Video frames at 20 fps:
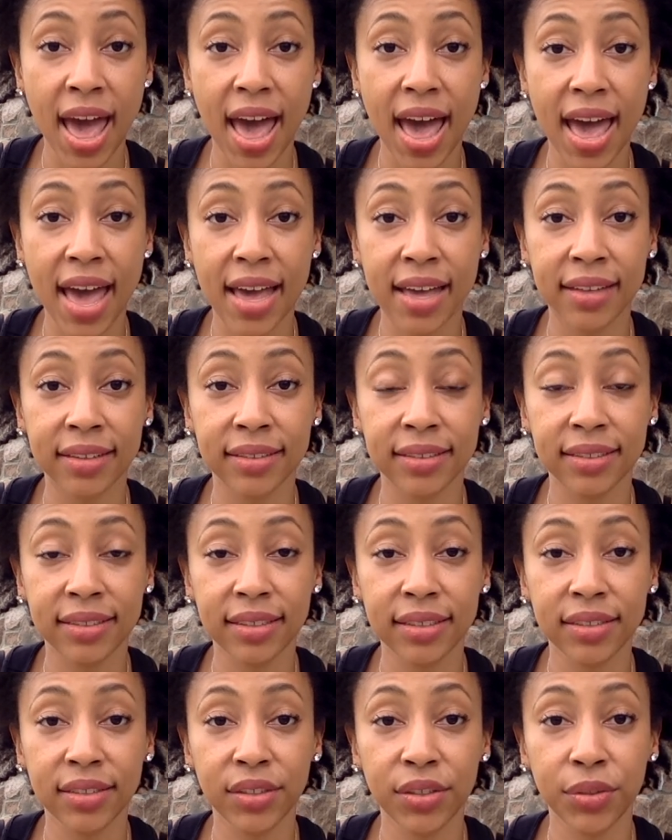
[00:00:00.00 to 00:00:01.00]
and
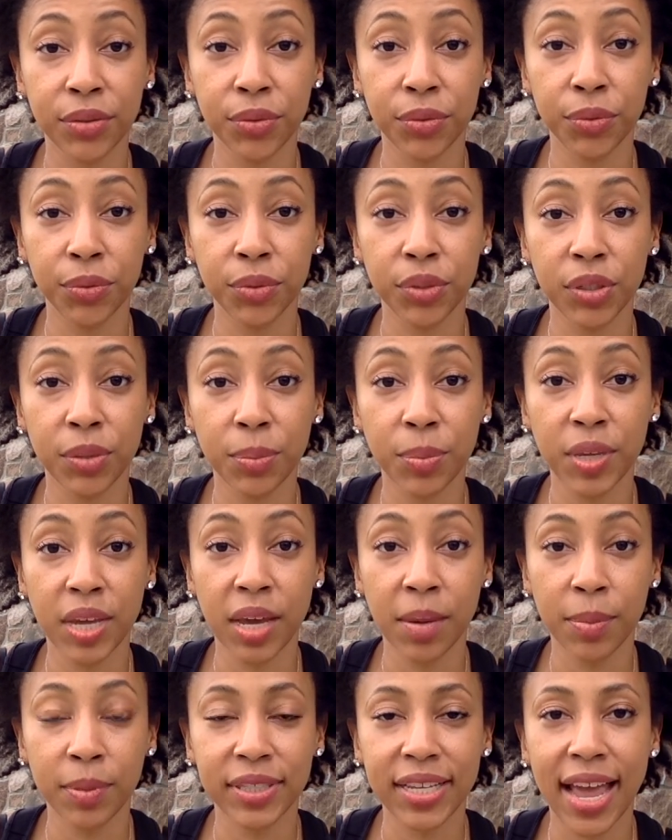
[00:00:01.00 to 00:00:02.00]
to be
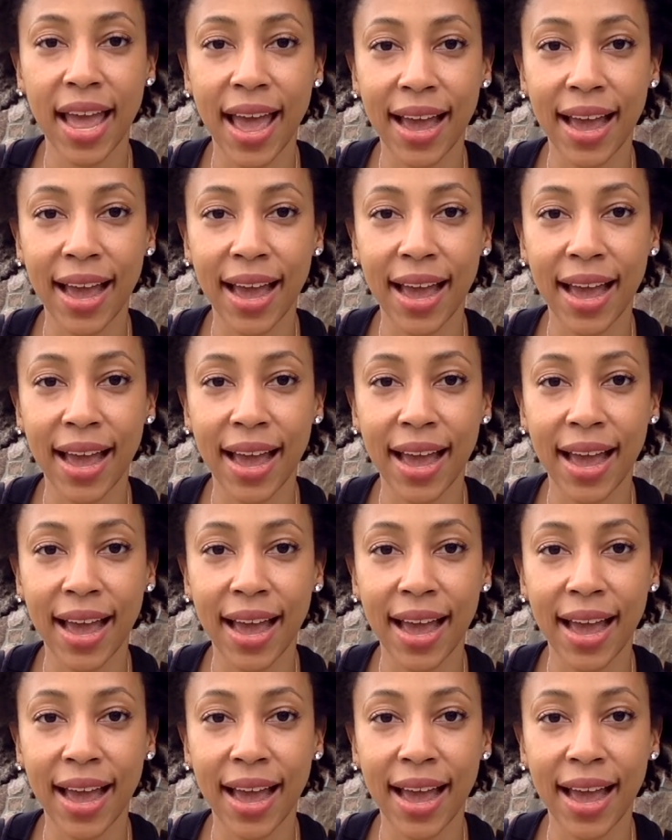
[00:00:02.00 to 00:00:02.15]
able to